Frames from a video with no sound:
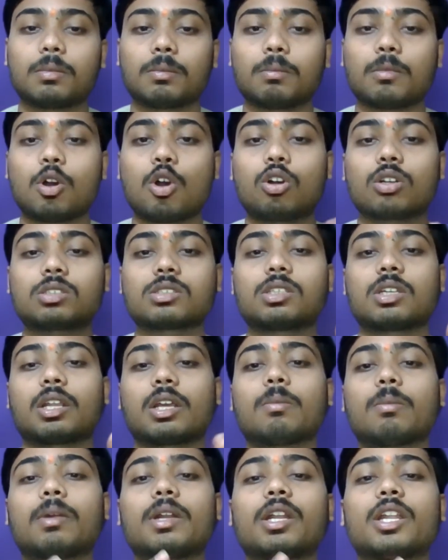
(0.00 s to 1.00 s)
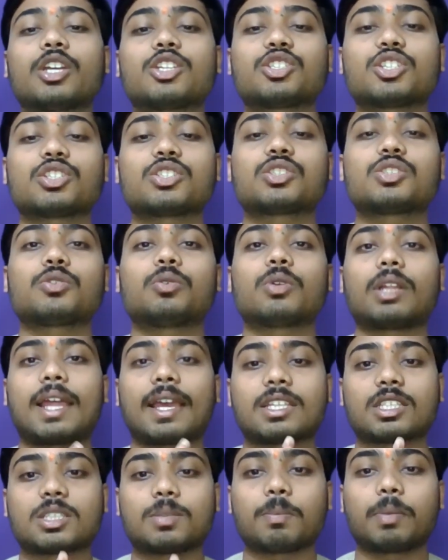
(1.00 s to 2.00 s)
box recommendations to
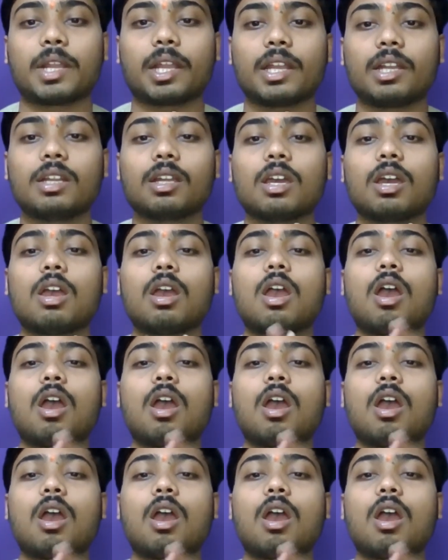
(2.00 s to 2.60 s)
transparent,